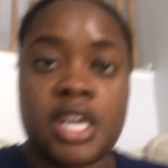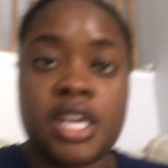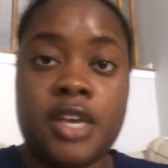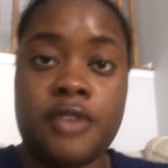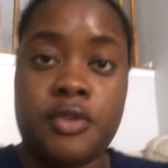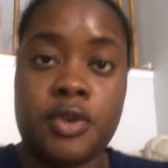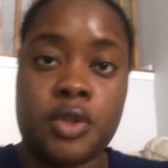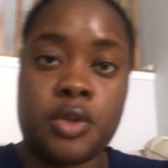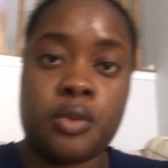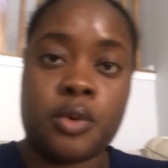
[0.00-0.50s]

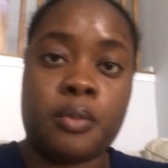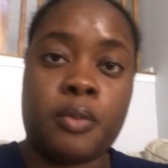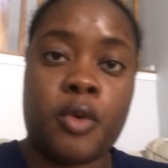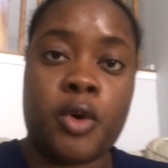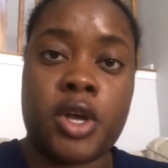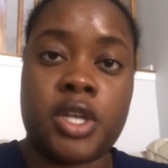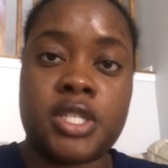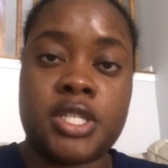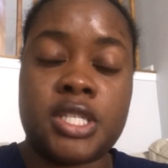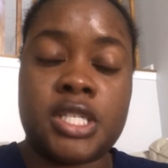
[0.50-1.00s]
give you the
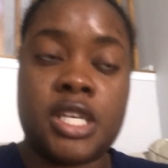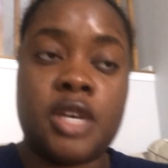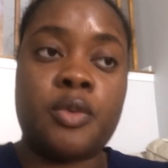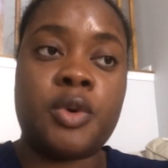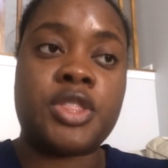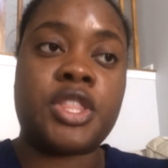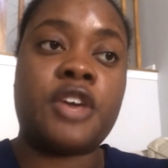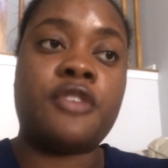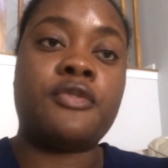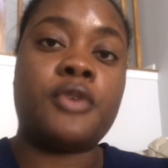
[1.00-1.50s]
report. See
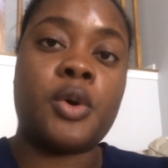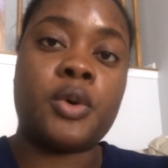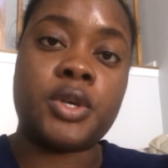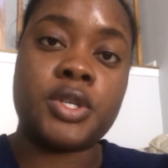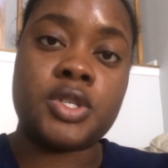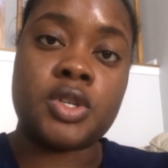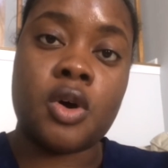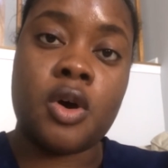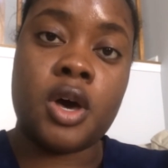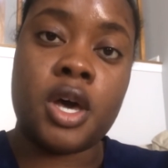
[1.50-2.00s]
what they
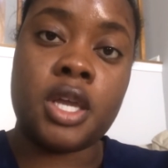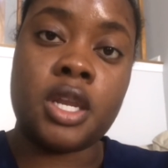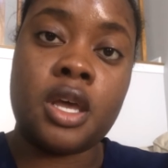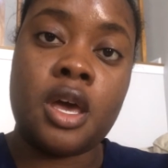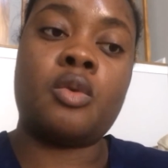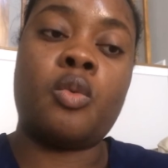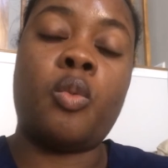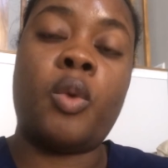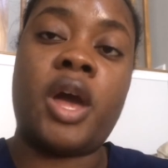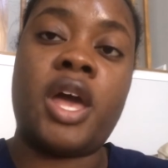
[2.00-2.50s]
focus
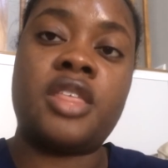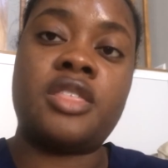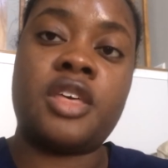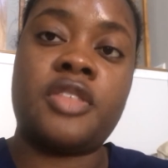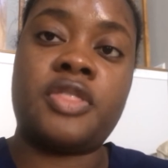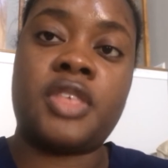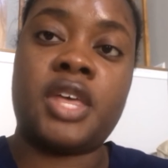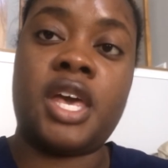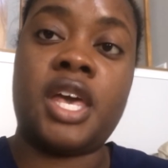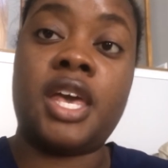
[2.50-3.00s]
on, way
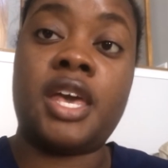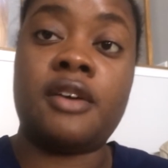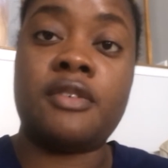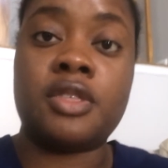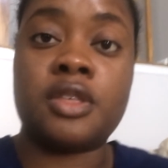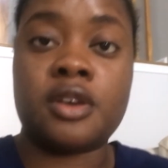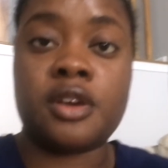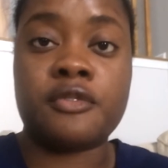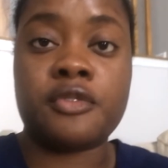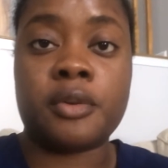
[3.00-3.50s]
that they
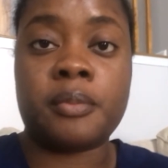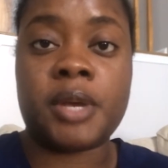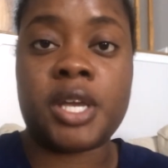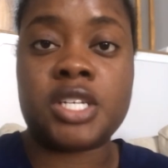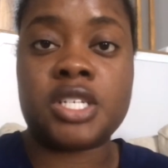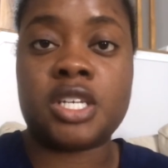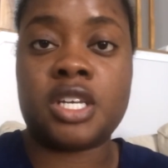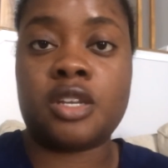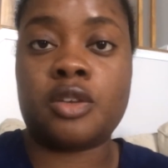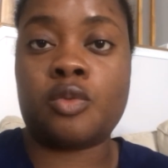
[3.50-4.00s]
give the
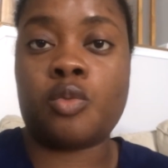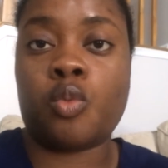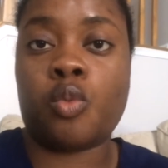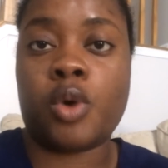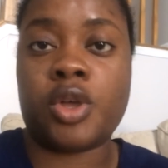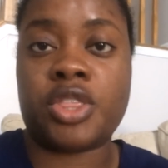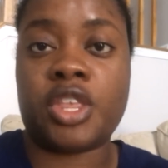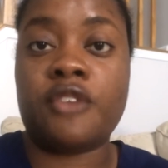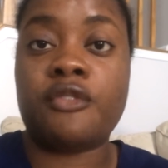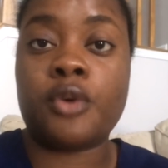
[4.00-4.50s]
information,
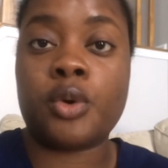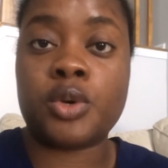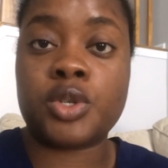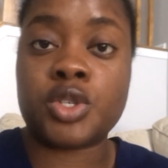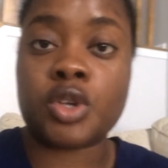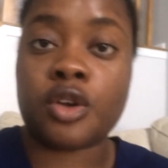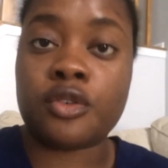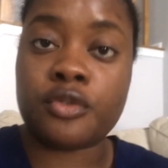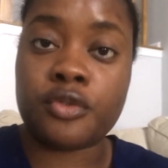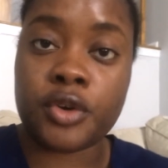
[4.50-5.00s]
what they
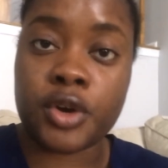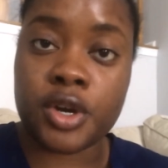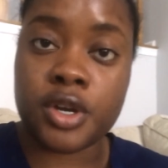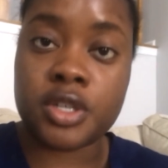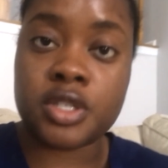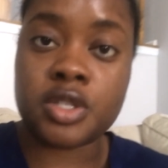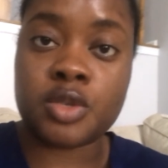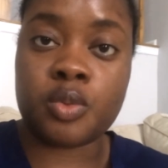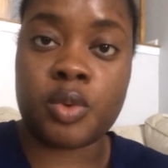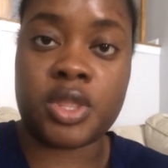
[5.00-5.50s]
focus on
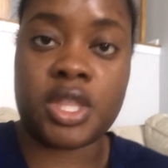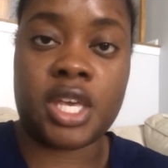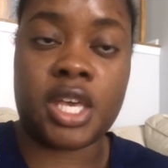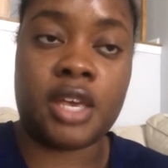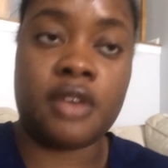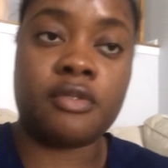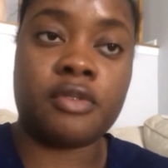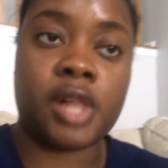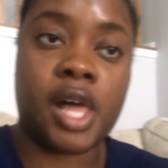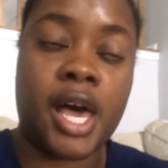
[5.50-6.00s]
first, what they
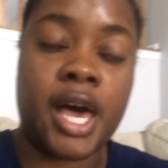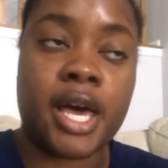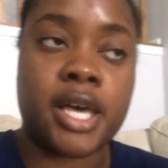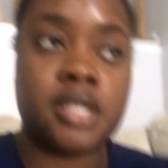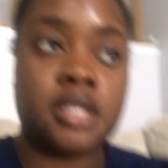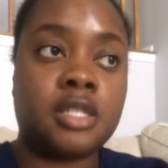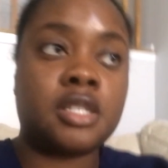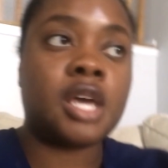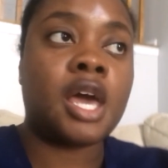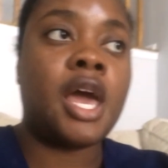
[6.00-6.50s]
give
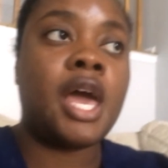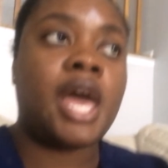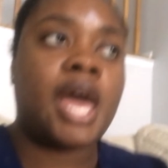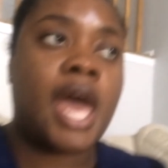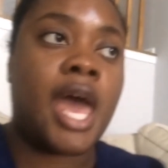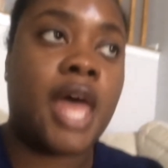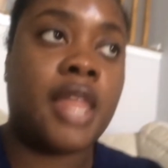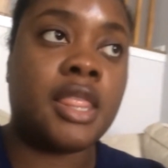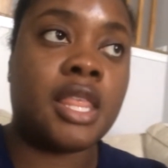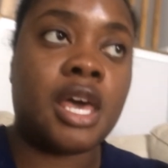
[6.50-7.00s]
last,
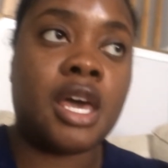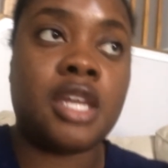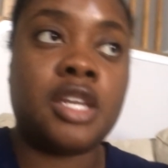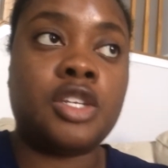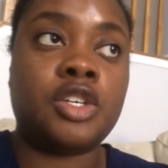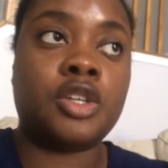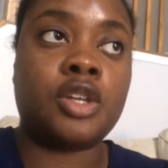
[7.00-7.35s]
and then